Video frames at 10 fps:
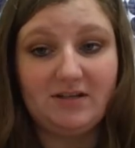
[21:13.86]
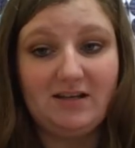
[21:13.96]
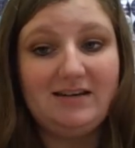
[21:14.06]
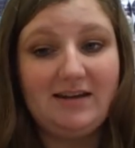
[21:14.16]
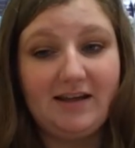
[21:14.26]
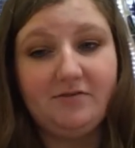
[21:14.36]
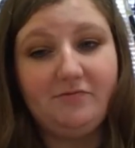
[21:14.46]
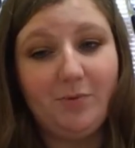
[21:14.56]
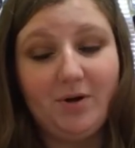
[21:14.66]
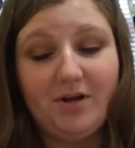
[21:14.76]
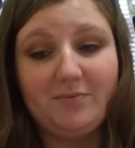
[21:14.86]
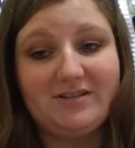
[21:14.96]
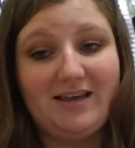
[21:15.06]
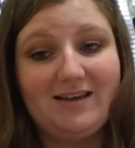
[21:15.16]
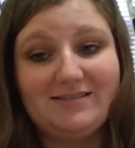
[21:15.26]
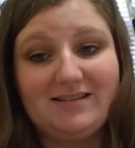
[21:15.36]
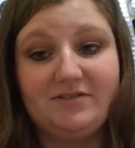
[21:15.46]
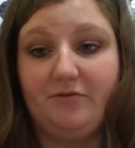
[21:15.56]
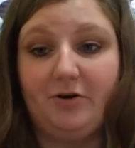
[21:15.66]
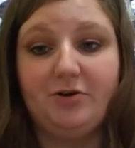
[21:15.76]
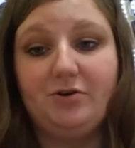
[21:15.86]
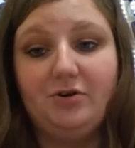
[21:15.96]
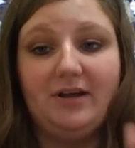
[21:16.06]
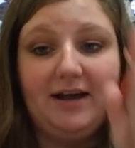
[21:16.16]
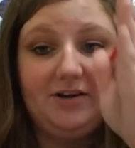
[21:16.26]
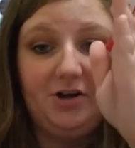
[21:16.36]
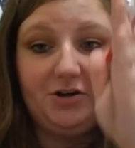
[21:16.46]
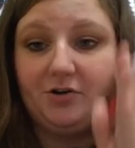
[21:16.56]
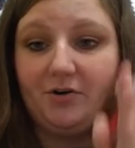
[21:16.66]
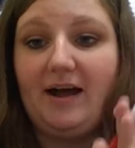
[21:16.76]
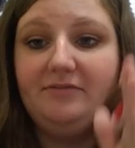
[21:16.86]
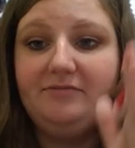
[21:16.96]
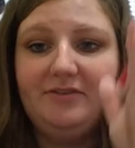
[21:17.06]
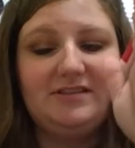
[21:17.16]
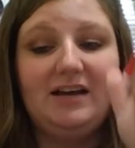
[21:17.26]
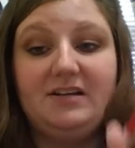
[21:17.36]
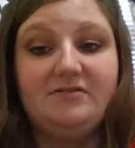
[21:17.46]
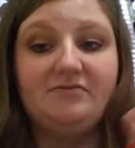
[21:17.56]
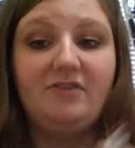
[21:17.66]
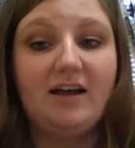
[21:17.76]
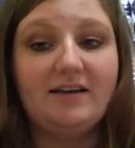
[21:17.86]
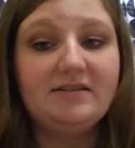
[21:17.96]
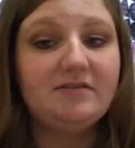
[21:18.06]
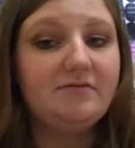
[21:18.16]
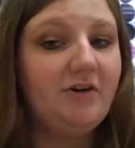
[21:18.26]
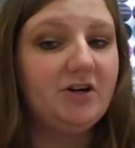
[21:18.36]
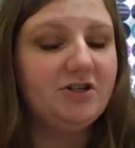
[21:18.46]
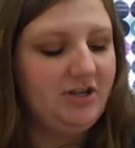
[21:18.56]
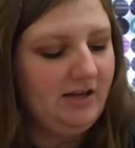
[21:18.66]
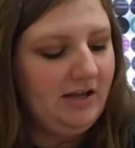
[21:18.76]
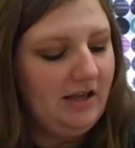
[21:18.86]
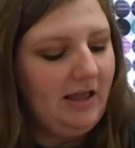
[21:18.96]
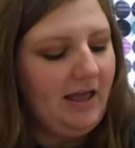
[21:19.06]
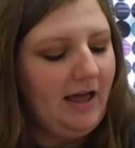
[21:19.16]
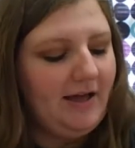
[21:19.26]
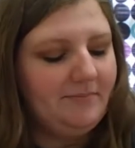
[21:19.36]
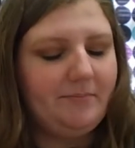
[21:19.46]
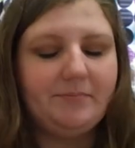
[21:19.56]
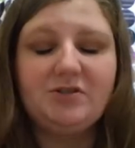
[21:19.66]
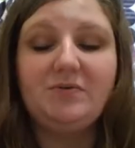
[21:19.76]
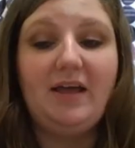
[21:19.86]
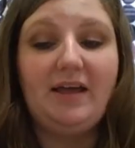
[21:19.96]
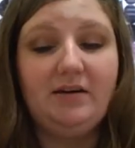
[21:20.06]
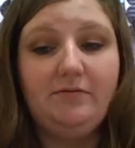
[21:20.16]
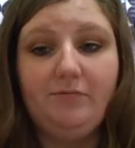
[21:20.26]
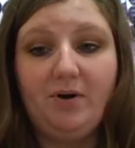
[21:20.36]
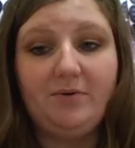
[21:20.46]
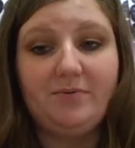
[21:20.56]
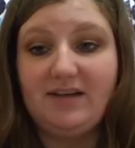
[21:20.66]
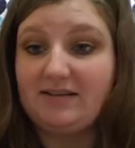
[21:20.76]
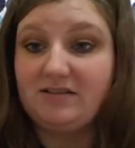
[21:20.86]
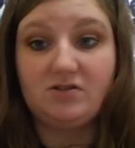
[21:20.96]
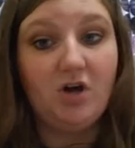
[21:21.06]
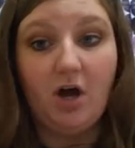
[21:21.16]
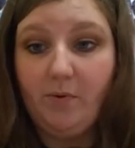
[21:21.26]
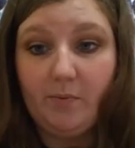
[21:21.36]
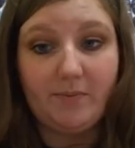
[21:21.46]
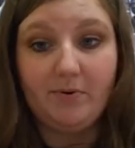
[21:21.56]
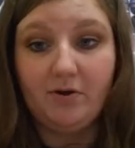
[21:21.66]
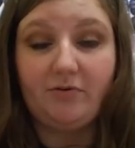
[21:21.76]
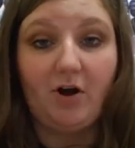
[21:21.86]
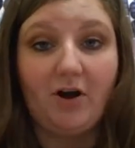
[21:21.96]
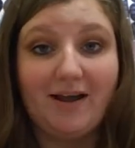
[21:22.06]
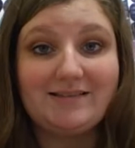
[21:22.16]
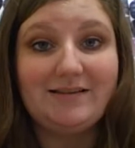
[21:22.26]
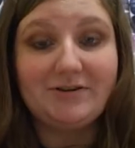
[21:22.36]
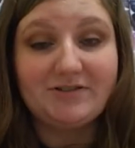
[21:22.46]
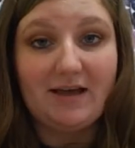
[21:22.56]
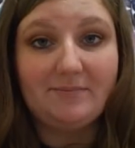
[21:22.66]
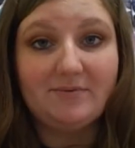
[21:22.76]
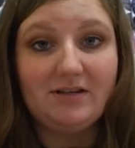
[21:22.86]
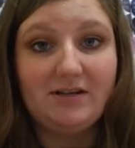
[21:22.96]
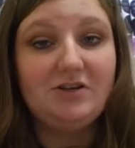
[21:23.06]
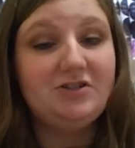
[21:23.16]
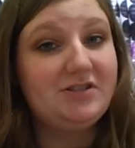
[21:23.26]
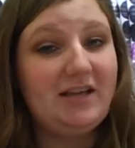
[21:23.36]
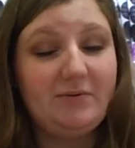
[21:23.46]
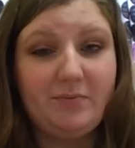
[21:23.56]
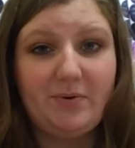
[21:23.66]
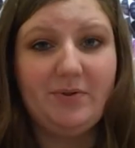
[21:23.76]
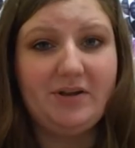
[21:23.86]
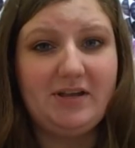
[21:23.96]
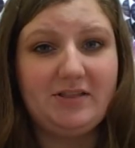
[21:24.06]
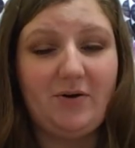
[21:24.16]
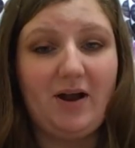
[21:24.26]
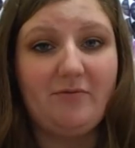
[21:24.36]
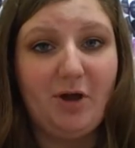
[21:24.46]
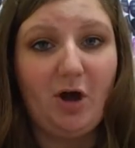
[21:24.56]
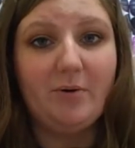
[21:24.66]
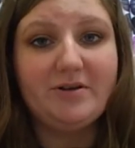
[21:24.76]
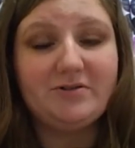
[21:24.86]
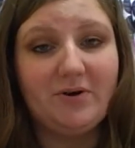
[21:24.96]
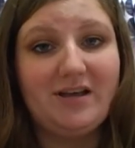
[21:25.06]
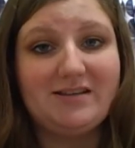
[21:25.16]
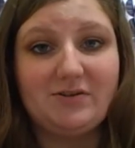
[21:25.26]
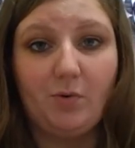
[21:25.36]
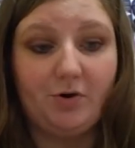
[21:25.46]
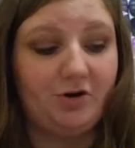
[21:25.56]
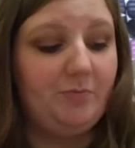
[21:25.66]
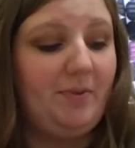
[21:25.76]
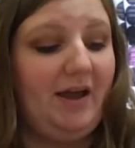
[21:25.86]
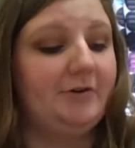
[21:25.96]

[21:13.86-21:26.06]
Negative 4 equals x is a vertical line on a graph. It's an undefined function. So negative 4 equals x is not what we put for our x-intercept. Just like when we were looking at the graph, we always wrote it as an ordered pair.